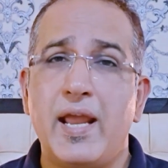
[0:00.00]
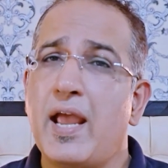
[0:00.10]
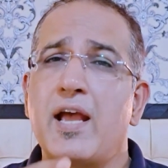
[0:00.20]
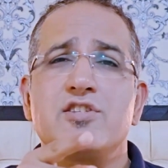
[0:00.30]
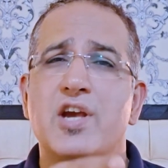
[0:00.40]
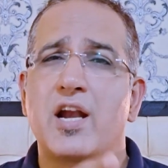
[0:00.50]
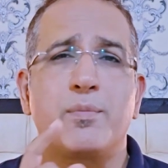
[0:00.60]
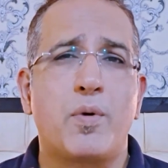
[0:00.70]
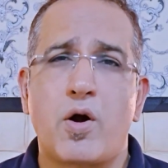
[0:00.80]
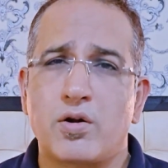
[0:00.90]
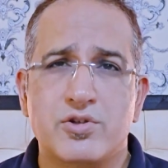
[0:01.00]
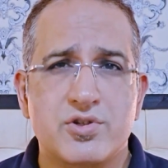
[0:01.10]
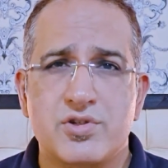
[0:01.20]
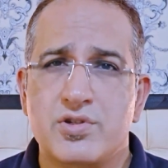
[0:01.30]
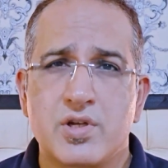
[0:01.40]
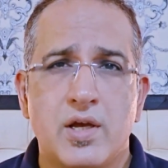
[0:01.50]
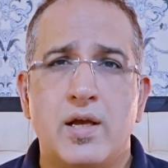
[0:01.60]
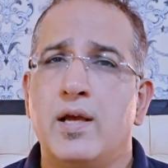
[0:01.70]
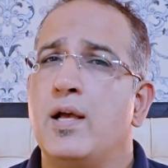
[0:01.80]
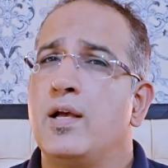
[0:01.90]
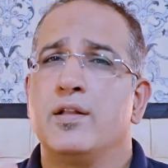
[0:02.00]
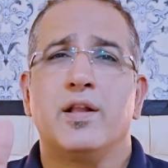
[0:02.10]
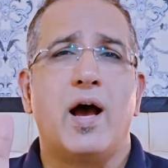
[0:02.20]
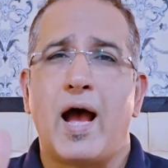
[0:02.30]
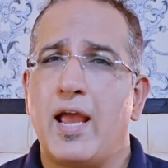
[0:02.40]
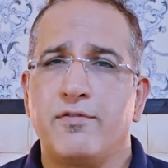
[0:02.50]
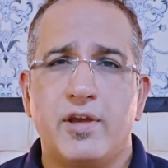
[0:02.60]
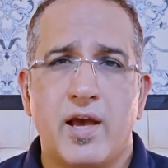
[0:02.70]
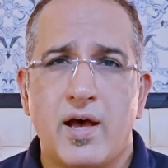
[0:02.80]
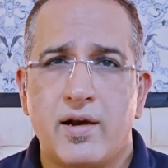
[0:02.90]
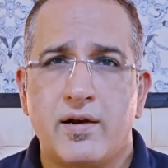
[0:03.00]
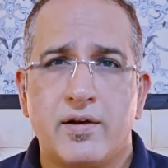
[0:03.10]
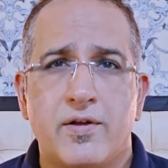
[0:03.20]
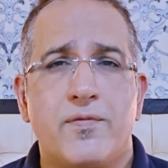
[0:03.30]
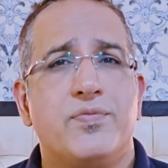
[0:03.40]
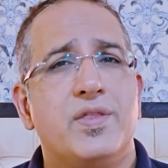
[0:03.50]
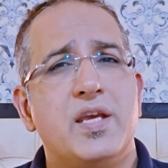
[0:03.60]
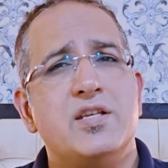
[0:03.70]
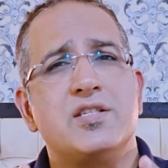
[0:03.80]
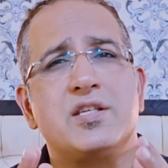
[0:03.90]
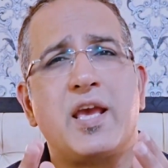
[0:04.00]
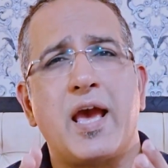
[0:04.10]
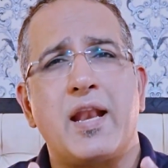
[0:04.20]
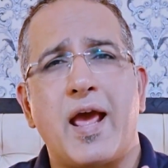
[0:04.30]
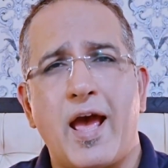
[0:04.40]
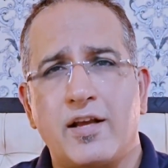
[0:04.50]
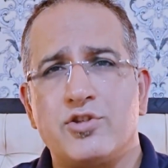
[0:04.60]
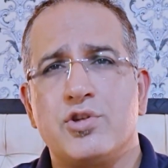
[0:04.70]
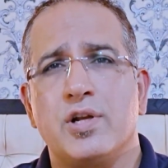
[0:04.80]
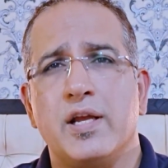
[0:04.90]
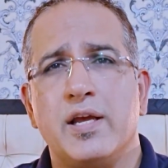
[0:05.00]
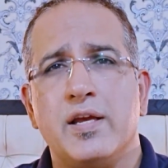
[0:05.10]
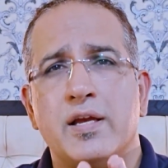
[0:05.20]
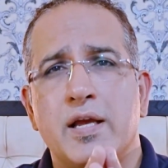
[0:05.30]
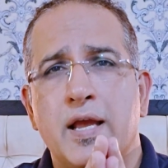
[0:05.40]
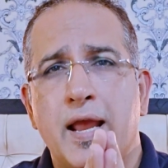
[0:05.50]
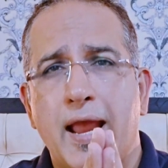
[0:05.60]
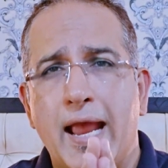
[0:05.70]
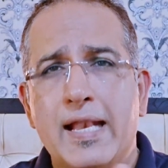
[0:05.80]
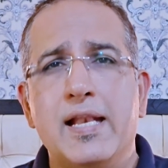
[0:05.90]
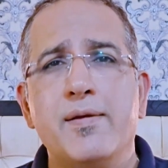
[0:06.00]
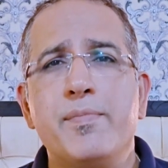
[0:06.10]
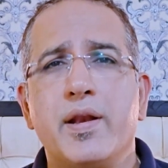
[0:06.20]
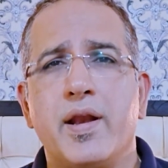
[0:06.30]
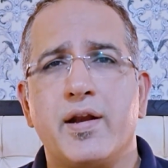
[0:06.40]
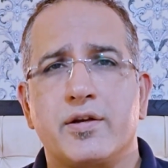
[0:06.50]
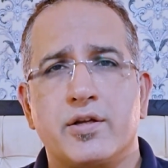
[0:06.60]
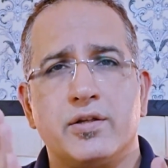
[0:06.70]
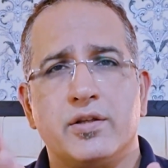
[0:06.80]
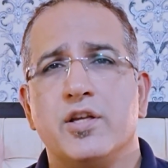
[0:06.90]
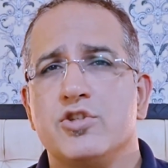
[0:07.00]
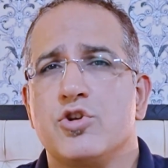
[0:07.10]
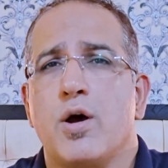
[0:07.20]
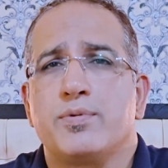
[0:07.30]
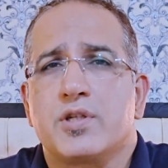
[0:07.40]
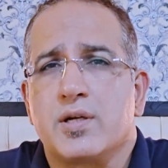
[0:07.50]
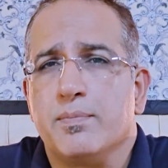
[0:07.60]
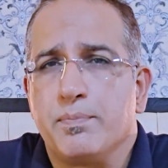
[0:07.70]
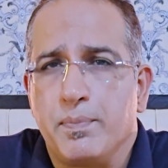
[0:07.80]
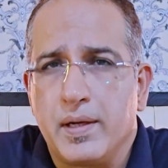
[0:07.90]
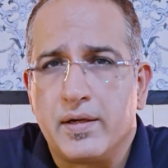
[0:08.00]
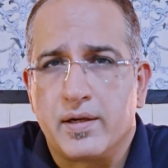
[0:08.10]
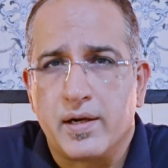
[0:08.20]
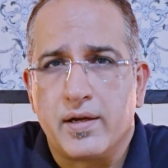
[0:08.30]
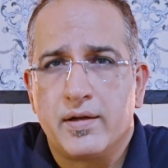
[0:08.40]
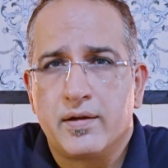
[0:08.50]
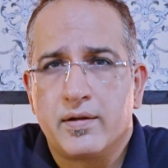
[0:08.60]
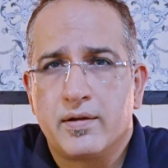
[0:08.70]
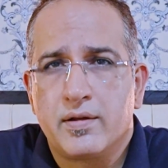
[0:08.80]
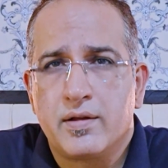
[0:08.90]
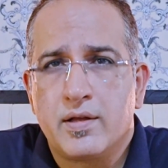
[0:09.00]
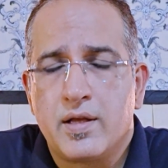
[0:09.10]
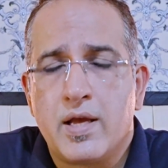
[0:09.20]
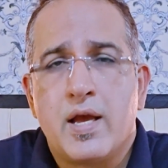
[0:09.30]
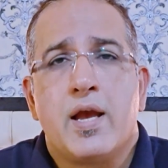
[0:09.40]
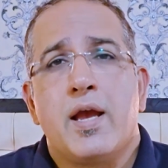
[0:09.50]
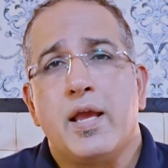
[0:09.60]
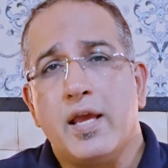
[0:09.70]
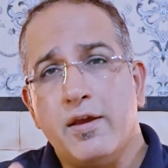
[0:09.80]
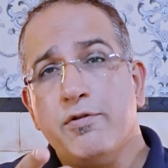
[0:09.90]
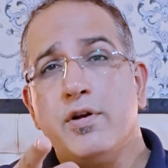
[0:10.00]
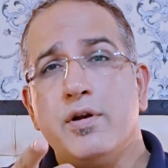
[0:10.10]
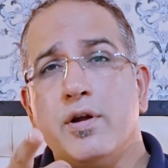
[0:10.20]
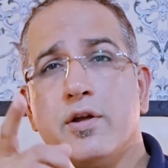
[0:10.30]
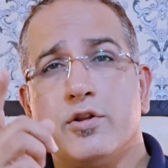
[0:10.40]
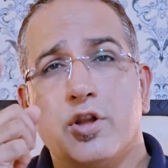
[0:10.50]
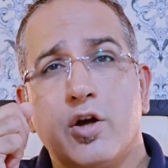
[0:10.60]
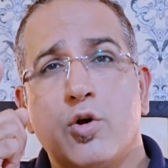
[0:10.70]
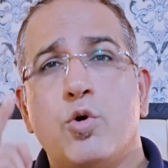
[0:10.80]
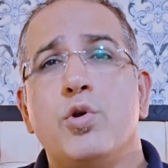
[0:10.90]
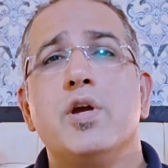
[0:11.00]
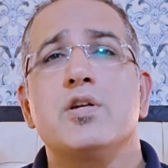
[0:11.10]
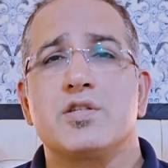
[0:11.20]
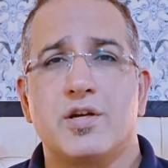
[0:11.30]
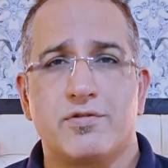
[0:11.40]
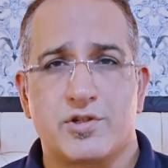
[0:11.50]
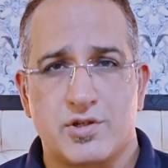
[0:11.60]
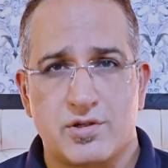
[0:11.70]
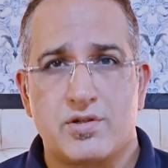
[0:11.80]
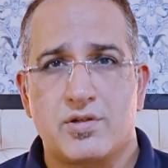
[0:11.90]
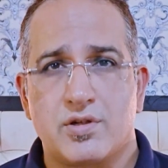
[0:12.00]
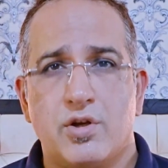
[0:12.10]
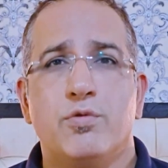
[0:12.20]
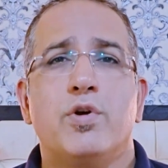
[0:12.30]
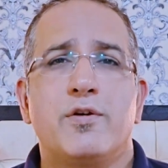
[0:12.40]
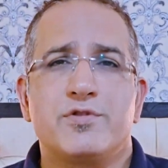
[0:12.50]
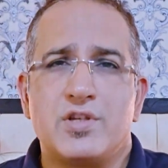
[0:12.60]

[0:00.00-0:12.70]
AI chatbots, the IVR, these can actually eliminate these jobs completely. Even the courier services, you would have